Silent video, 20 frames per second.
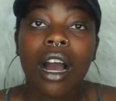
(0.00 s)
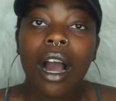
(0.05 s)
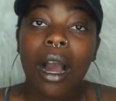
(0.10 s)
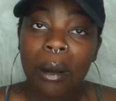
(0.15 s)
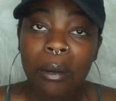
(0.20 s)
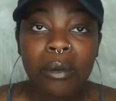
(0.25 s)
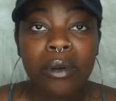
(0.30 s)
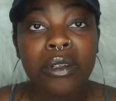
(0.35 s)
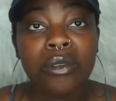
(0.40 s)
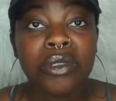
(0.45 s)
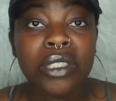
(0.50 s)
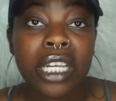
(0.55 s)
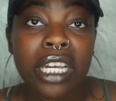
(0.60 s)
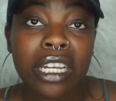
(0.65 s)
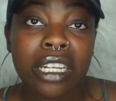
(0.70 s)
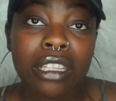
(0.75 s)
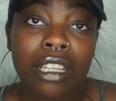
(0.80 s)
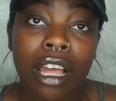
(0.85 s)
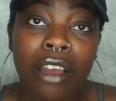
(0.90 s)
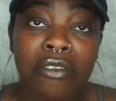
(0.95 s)
I'm gonna
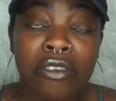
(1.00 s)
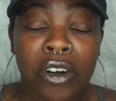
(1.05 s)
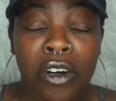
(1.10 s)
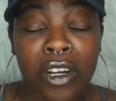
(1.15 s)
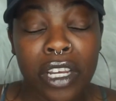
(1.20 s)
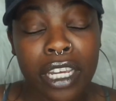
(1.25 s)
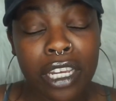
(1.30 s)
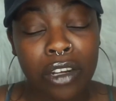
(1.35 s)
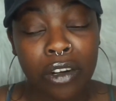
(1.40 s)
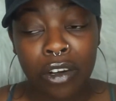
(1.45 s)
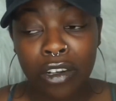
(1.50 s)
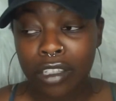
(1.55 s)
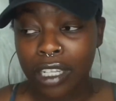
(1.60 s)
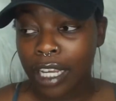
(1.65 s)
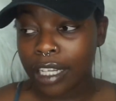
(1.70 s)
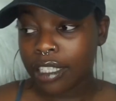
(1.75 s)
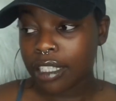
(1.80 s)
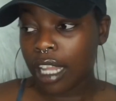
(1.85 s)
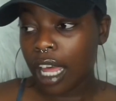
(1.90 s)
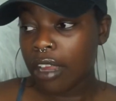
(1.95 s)
take life on head on.
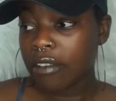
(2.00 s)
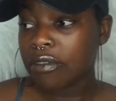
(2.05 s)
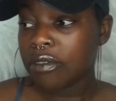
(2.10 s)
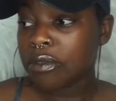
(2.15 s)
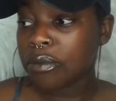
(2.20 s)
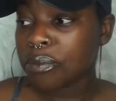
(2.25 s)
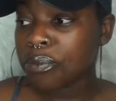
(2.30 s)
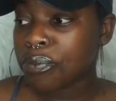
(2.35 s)
Like, life,